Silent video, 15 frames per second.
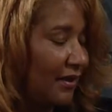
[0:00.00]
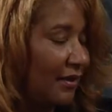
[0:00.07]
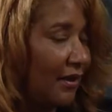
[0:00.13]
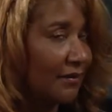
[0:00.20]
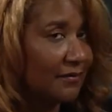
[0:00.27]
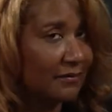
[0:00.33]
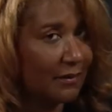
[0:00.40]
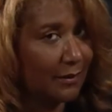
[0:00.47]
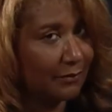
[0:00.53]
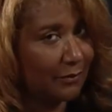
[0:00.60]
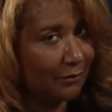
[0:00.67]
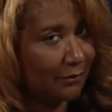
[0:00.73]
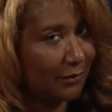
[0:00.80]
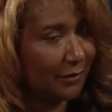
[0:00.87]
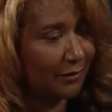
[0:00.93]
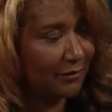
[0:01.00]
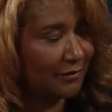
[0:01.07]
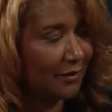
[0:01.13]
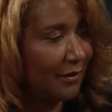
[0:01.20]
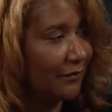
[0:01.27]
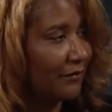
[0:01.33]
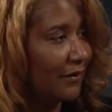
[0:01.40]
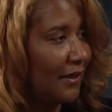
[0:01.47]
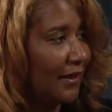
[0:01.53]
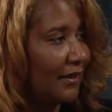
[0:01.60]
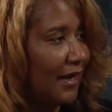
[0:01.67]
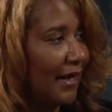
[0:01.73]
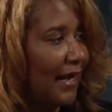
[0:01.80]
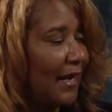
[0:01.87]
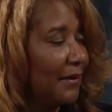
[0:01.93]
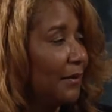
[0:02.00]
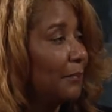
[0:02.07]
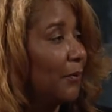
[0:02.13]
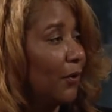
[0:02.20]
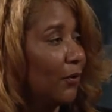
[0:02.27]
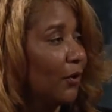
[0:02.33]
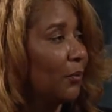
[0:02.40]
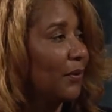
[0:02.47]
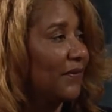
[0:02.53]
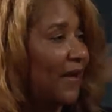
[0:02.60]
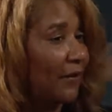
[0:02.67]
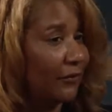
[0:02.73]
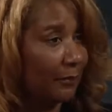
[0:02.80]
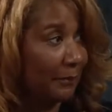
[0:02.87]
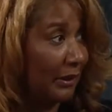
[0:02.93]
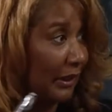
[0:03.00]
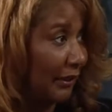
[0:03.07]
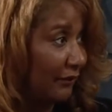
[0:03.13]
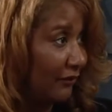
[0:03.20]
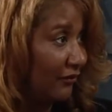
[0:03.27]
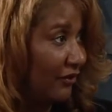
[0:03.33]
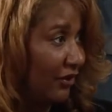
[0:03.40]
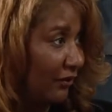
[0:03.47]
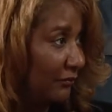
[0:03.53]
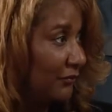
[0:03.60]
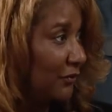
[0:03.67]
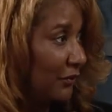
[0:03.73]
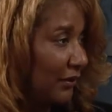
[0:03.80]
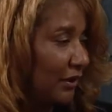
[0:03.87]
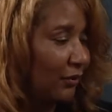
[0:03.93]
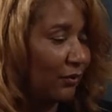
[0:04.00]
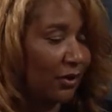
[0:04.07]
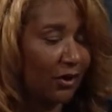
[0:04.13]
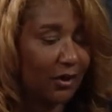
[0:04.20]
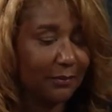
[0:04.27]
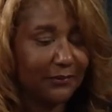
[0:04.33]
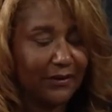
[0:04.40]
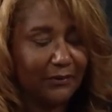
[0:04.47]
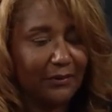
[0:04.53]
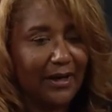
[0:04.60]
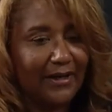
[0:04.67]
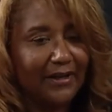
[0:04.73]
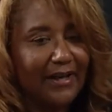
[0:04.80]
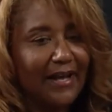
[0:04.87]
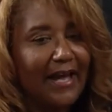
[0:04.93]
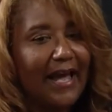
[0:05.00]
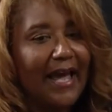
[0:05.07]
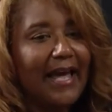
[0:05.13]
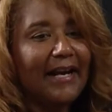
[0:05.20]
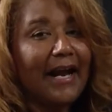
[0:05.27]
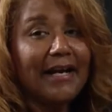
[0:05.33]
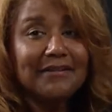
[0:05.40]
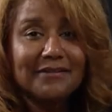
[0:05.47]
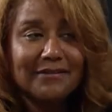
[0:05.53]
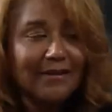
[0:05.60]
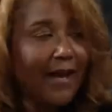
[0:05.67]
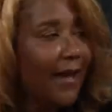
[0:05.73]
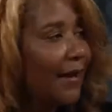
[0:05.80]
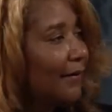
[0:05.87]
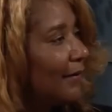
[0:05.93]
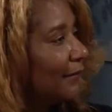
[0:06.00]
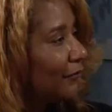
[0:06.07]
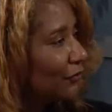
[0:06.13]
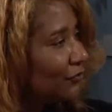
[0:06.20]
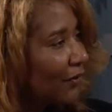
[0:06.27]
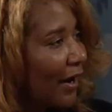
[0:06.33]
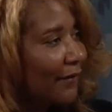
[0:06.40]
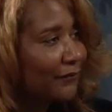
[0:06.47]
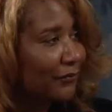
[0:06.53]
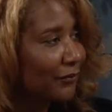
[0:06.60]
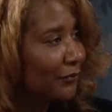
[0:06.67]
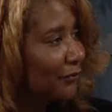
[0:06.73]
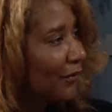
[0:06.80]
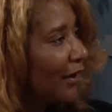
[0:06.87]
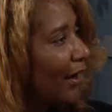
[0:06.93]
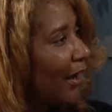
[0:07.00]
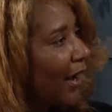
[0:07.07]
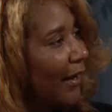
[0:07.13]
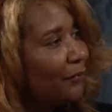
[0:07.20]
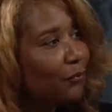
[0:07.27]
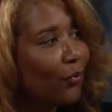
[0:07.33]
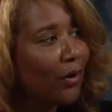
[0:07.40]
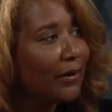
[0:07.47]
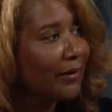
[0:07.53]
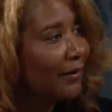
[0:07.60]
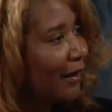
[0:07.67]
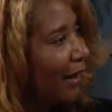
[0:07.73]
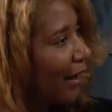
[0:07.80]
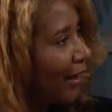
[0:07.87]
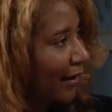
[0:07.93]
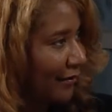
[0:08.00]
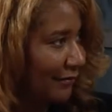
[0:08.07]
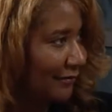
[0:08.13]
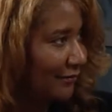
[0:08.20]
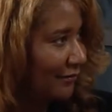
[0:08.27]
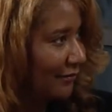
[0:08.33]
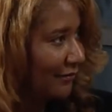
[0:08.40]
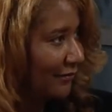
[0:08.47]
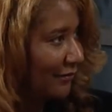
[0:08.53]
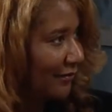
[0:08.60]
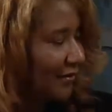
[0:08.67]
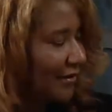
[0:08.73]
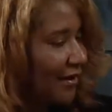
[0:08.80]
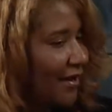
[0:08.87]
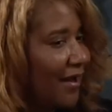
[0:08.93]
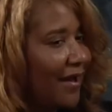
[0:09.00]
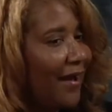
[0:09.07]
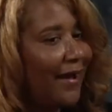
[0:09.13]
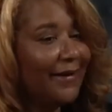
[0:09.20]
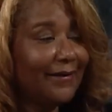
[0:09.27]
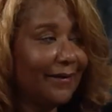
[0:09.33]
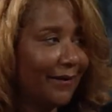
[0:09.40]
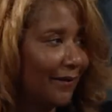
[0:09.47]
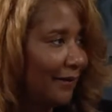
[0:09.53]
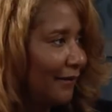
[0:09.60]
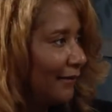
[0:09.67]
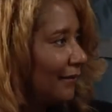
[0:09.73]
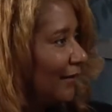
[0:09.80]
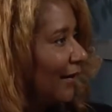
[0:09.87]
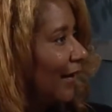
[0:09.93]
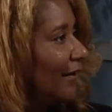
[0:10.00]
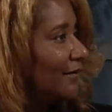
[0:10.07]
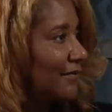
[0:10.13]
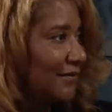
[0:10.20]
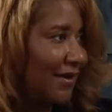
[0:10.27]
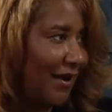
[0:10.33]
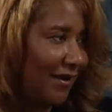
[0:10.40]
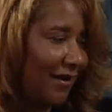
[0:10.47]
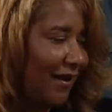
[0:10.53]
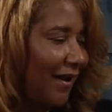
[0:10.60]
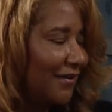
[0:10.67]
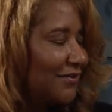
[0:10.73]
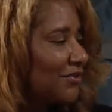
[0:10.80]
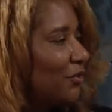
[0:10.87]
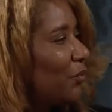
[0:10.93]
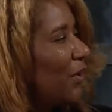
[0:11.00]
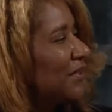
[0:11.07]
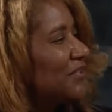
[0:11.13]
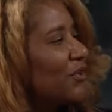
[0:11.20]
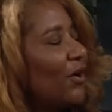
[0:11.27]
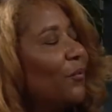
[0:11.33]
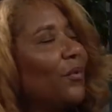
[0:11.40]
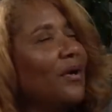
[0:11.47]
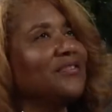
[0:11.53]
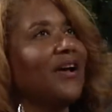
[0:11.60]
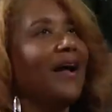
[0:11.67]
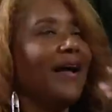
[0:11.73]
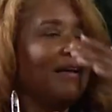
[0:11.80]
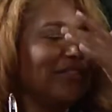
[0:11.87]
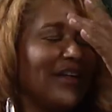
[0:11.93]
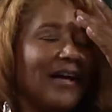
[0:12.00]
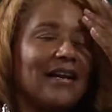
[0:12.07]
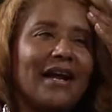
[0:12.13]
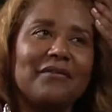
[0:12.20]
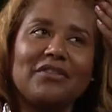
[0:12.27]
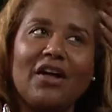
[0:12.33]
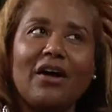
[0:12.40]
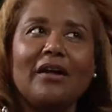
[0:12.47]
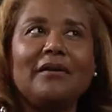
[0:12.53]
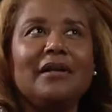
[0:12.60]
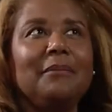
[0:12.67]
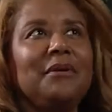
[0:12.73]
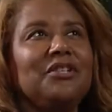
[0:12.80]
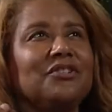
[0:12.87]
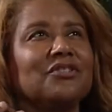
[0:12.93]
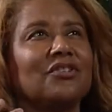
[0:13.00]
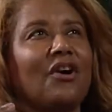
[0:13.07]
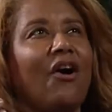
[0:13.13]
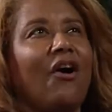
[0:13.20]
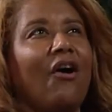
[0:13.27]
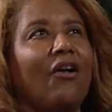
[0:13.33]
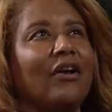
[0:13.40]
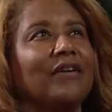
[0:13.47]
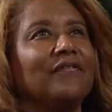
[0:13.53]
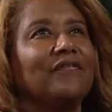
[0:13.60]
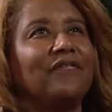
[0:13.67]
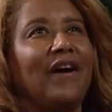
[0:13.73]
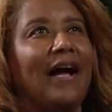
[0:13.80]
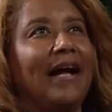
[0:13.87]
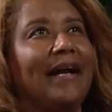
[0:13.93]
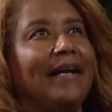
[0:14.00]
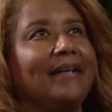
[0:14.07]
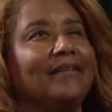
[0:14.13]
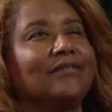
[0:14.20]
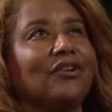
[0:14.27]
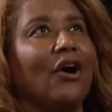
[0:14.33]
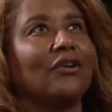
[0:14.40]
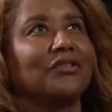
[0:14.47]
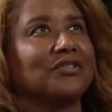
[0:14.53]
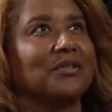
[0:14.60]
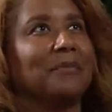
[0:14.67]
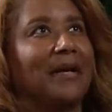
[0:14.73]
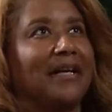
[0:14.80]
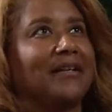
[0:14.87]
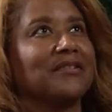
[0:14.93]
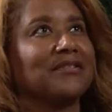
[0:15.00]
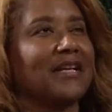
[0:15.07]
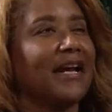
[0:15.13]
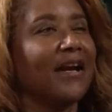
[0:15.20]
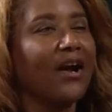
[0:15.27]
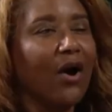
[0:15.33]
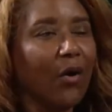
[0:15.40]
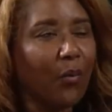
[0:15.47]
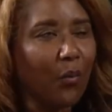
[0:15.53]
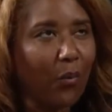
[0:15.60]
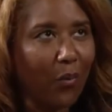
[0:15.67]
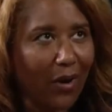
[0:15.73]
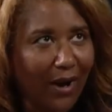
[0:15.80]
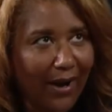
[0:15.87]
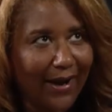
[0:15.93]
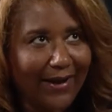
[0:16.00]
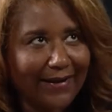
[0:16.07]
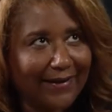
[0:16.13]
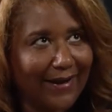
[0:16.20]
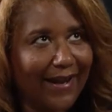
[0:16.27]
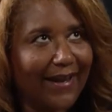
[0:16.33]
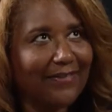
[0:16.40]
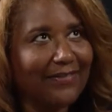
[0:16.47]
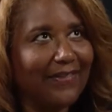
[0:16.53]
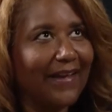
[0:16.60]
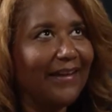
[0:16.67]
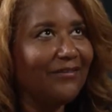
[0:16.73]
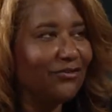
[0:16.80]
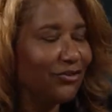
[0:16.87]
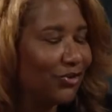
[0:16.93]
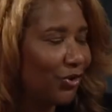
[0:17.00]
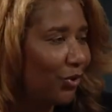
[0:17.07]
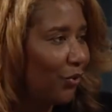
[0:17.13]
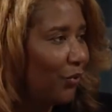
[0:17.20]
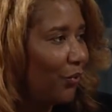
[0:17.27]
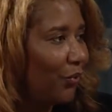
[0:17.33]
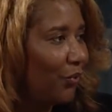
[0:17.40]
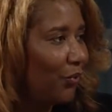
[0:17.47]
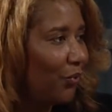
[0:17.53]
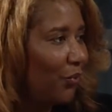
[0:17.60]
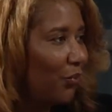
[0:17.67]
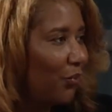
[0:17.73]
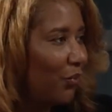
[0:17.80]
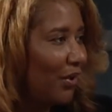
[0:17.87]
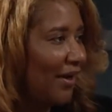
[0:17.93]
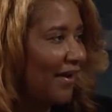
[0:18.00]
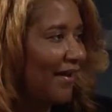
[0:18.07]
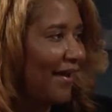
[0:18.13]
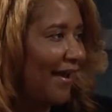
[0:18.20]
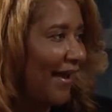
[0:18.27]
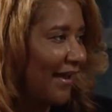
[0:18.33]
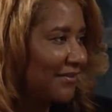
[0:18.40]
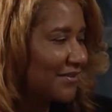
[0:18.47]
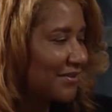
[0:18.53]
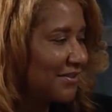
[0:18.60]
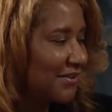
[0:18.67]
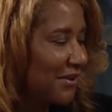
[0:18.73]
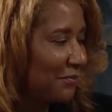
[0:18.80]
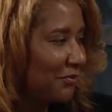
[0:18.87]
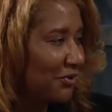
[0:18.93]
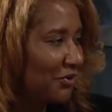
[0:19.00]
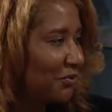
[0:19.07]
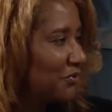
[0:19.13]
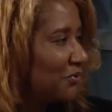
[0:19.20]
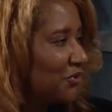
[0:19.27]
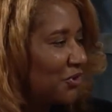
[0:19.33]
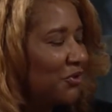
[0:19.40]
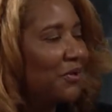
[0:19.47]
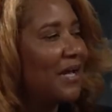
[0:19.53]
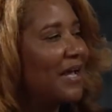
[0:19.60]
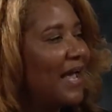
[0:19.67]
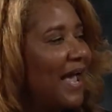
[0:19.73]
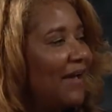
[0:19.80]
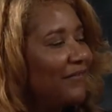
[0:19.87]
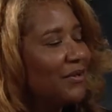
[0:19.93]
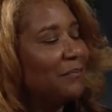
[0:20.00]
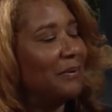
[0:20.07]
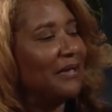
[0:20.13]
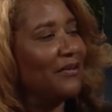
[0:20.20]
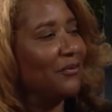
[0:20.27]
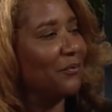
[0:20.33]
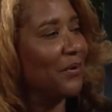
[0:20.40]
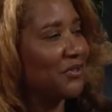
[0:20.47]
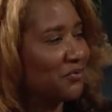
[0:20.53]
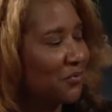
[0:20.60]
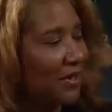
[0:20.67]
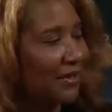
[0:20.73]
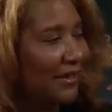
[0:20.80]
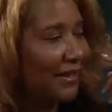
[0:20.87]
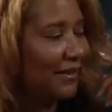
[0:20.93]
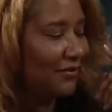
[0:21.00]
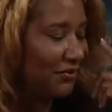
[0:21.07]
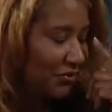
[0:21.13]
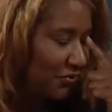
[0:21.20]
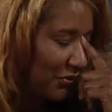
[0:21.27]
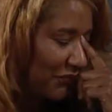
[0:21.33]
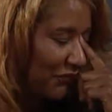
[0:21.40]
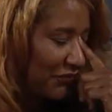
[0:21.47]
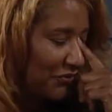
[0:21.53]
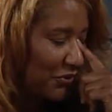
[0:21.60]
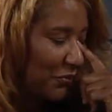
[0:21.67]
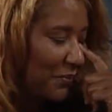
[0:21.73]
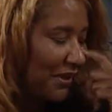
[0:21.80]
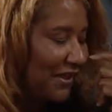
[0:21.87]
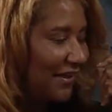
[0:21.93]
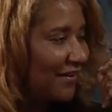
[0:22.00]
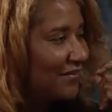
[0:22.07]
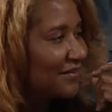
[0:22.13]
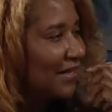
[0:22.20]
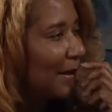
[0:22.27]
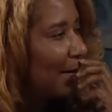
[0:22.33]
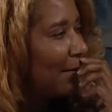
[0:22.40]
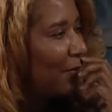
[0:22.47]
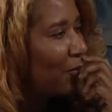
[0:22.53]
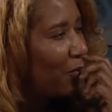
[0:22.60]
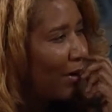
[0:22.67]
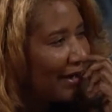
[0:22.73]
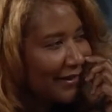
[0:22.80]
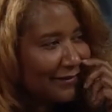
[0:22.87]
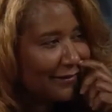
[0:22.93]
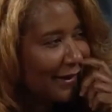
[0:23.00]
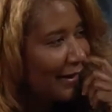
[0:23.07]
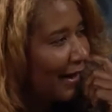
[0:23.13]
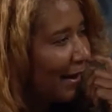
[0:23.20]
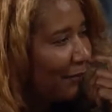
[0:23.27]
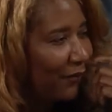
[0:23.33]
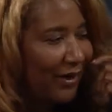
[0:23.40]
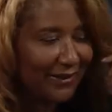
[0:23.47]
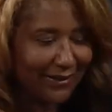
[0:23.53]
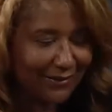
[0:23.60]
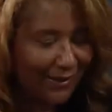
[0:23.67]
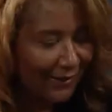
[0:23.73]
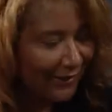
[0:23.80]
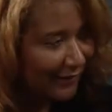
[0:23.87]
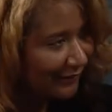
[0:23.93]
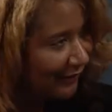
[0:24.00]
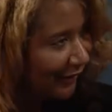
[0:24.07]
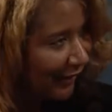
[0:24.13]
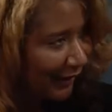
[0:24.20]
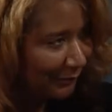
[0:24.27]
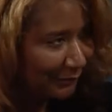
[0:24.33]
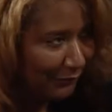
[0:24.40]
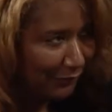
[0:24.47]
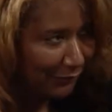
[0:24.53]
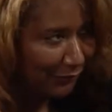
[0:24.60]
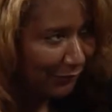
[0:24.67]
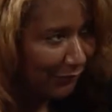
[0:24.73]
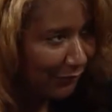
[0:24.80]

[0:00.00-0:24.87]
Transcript: and I mm-hmm. stopped at Wendy's the other day, and I ate a burger without the bun, you know, doing the low carb thing, uh -huh. right? Uh-huh. And I said at the drive through I want it hot. Yeah. I get it. It's not hot. So what's good? so I, and I thought, let me just call and find, talk to somebody to say, why can't they do what I asked them to do. So, do you, having been in the restaurant industry for so many years, yeah. why did that? Ha- why didn't I get the hot burger?